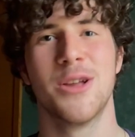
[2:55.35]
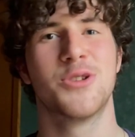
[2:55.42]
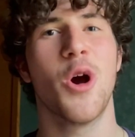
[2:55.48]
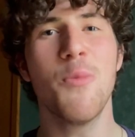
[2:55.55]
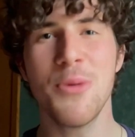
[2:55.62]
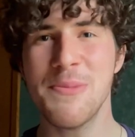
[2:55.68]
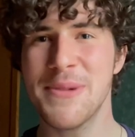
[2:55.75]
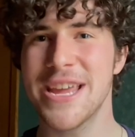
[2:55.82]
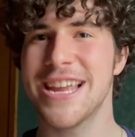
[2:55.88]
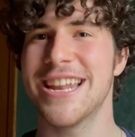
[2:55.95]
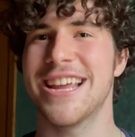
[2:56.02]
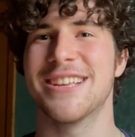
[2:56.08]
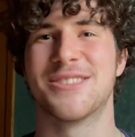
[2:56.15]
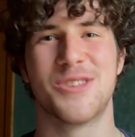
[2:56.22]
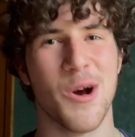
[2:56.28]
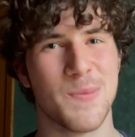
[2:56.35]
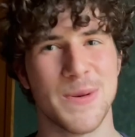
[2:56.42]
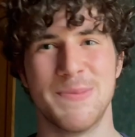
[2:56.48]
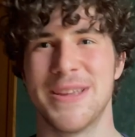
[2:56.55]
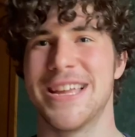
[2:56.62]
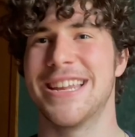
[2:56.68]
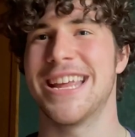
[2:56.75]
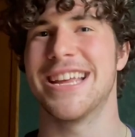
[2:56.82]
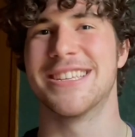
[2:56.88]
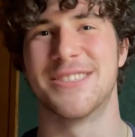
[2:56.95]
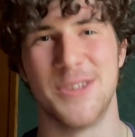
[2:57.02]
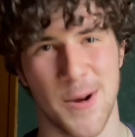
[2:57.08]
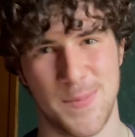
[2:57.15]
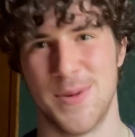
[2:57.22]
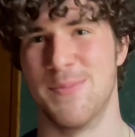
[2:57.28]
Dopamine is dopamine is
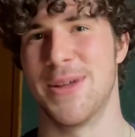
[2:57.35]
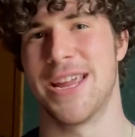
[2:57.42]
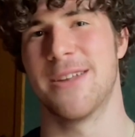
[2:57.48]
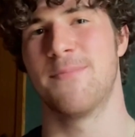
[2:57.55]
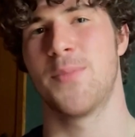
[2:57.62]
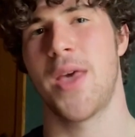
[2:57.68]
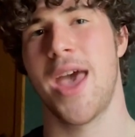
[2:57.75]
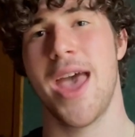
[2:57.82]
dopamine.